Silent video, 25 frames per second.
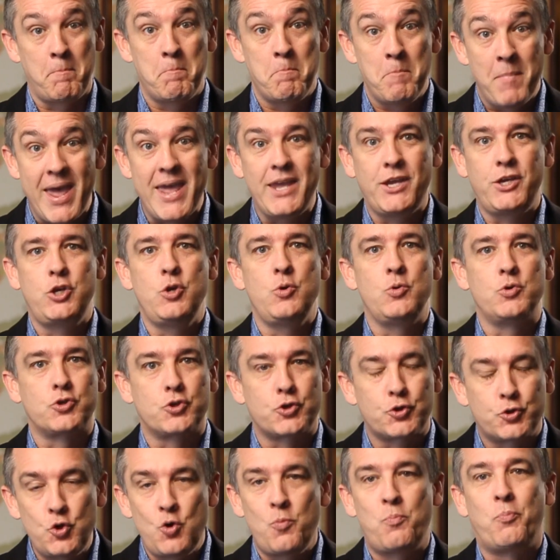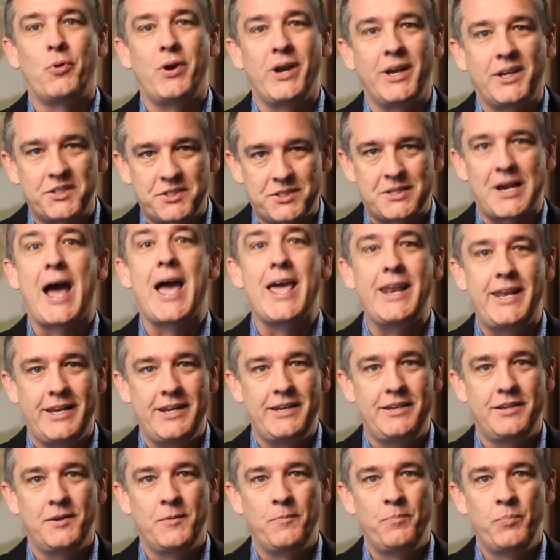make you super
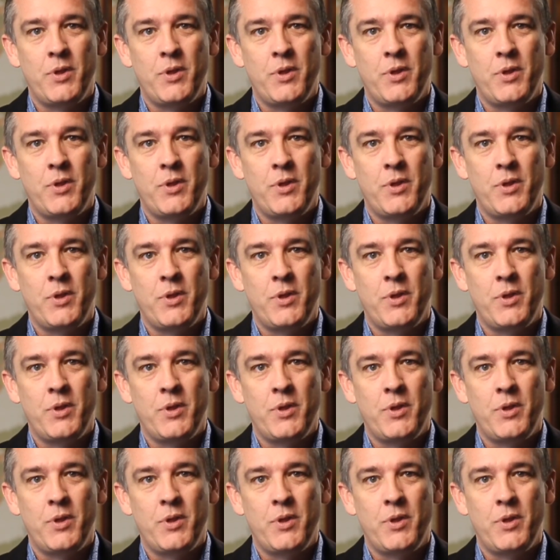excited,